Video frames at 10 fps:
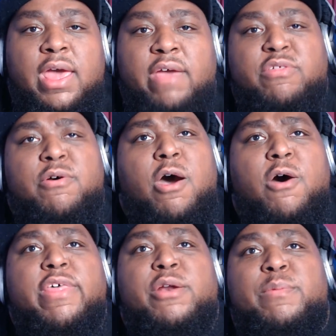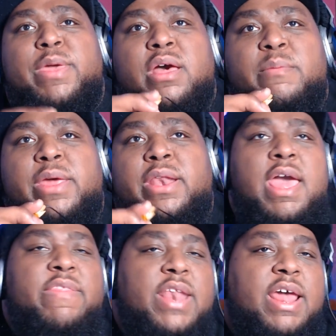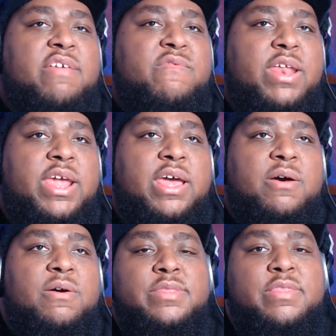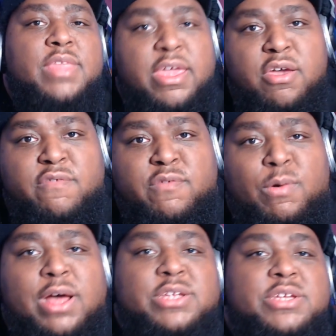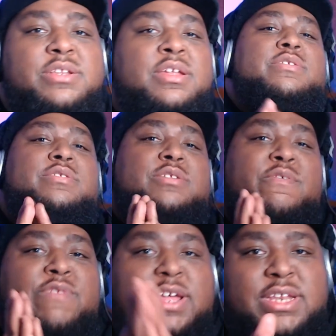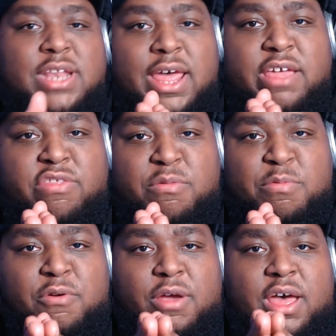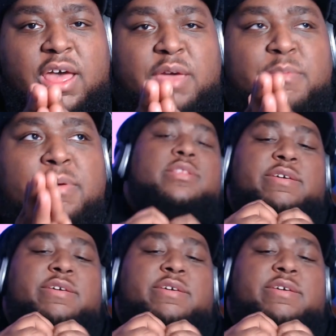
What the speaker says: And so all that'll be coming in the next video. Thank y'all for watching. Don't forget to like and subscribe.